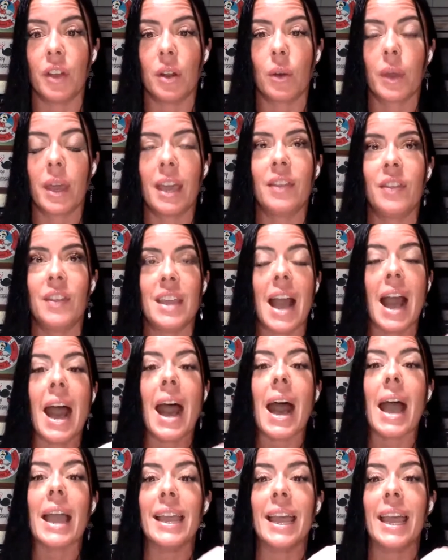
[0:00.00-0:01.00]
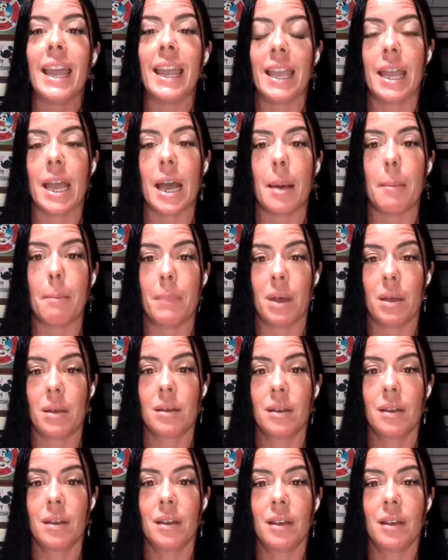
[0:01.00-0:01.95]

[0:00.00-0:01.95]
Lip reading: of it. Okay. The I am.